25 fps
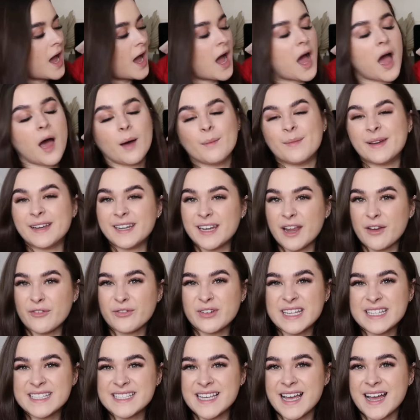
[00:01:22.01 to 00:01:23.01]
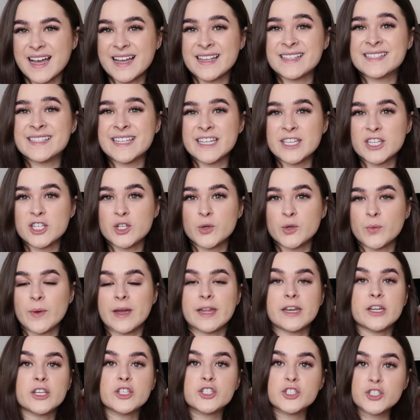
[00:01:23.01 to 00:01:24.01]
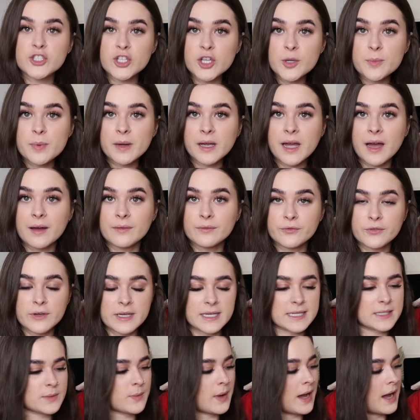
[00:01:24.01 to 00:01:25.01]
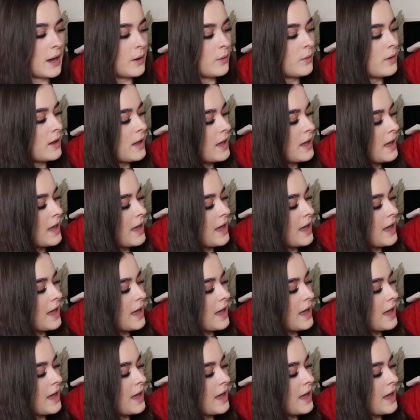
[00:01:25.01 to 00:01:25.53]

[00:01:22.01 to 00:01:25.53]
lovely to cinch you in, super comfy as well.